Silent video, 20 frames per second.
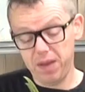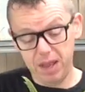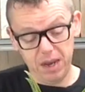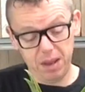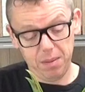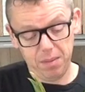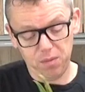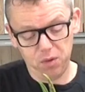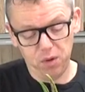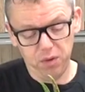and
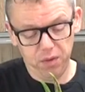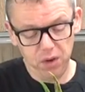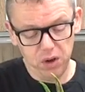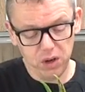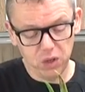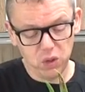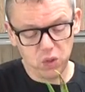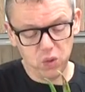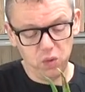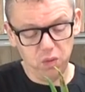I'm
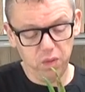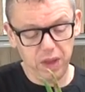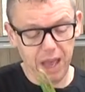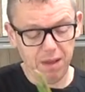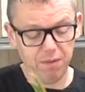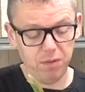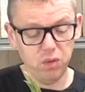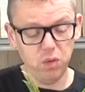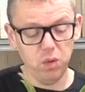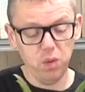referring to we
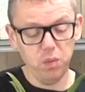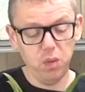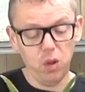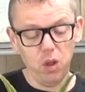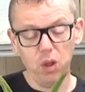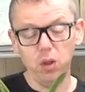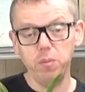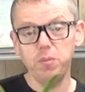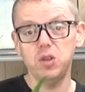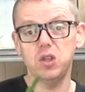have two
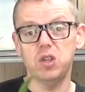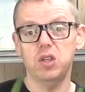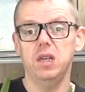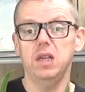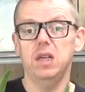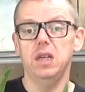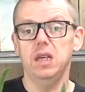bulbs